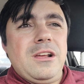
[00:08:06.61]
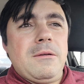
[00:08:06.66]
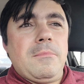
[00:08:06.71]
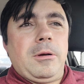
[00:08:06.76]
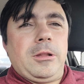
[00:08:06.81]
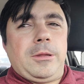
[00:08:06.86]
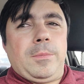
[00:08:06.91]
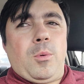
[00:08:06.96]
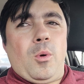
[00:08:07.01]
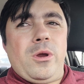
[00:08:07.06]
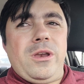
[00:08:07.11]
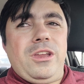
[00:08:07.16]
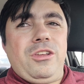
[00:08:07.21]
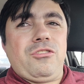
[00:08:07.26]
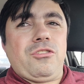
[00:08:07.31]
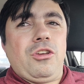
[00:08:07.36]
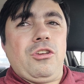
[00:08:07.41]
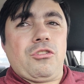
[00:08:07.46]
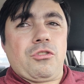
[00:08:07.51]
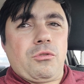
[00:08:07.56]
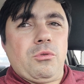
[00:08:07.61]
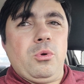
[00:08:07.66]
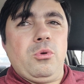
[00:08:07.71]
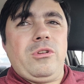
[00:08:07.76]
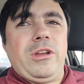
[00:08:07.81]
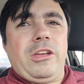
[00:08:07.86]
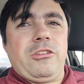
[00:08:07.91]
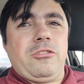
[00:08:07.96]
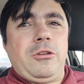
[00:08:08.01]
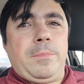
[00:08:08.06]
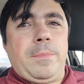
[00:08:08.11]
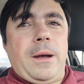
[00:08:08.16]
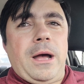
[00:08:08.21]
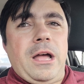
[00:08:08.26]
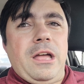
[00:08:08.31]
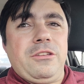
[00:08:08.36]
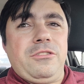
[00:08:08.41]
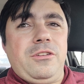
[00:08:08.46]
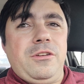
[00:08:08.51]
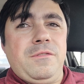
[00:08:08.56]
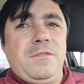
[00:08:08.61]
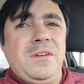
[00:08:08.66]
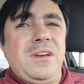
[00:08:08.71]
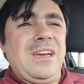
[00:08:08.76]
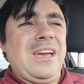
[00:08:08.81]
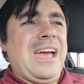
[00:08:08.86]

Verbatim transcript: But the point is, his crew tested positive.